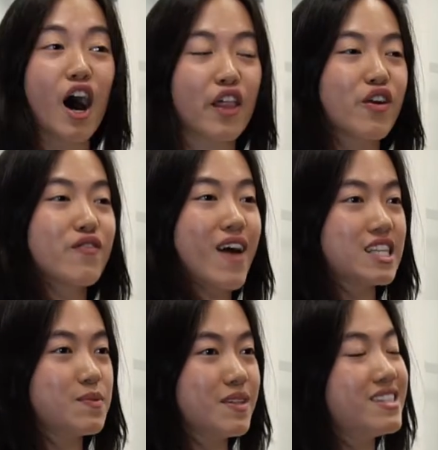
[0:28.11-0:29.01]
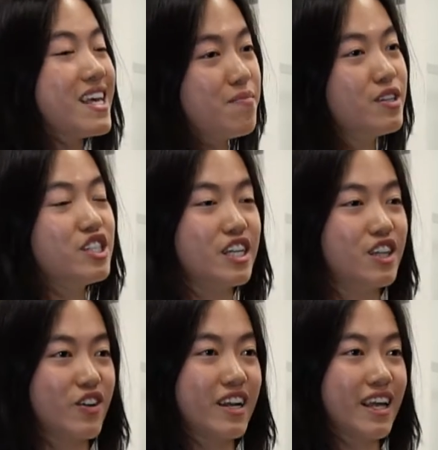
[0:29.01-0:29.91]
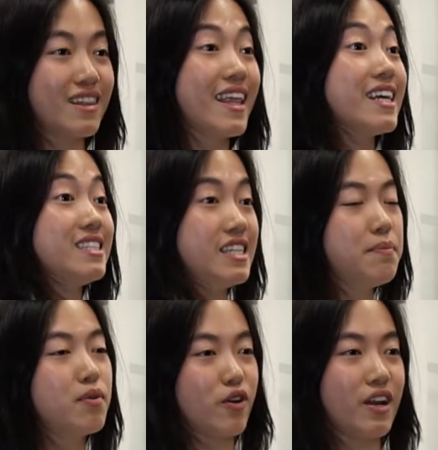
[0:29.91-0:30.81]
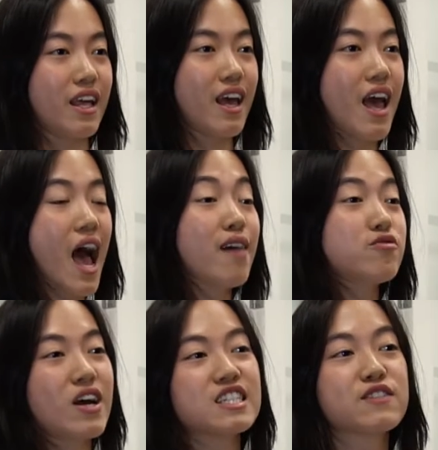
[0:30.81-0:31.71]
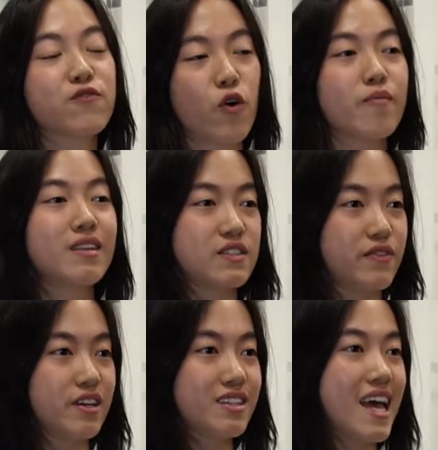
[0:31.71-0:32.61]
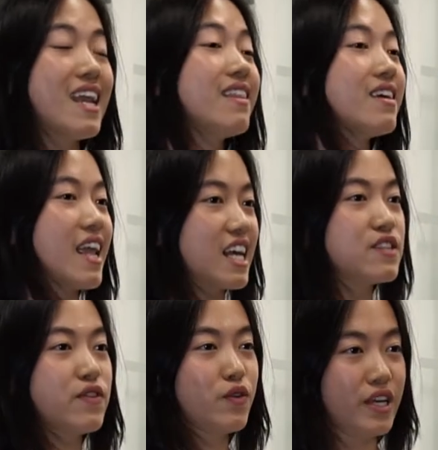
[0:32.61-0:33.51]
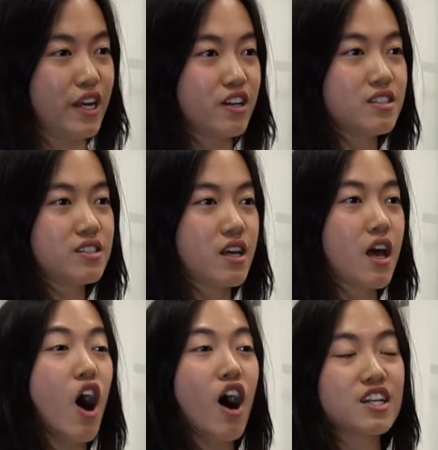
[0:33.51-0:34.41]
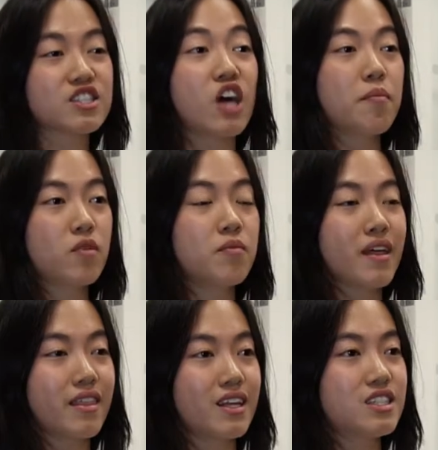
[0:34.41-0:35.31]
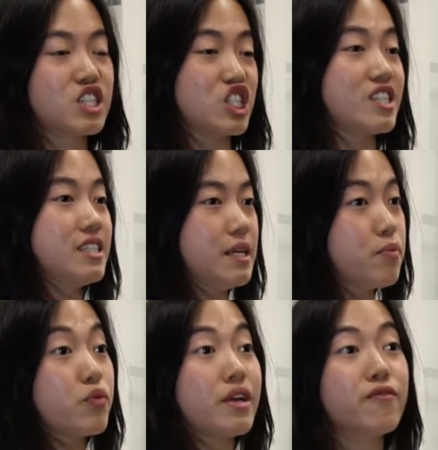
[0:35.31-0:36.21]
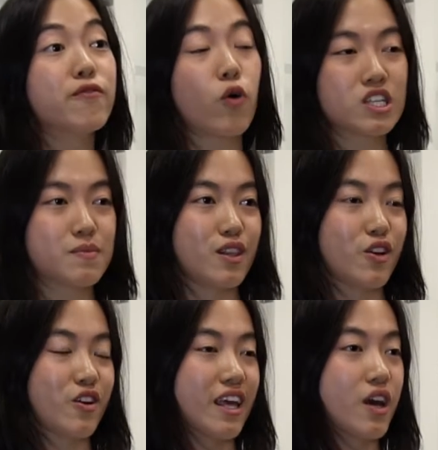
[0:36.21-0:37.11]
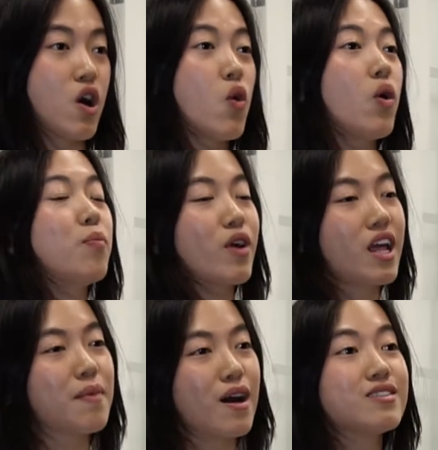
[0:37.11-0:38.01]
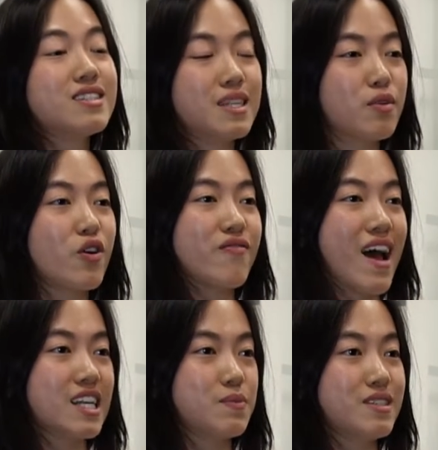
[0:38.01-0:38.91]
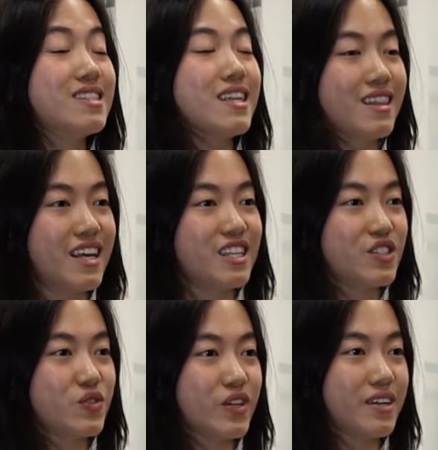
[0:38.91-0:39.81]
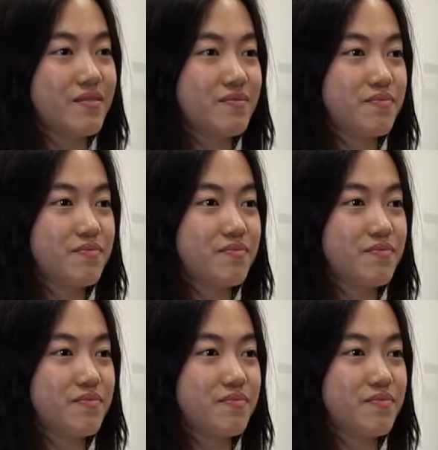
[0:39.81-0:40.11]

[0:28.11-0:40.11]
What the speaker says: Other advancements in machine learning, like deep learning, have transformed this field, and in the next few years, ensemble methods such as deep reinforcement learning will bring about similar advancements in the industry.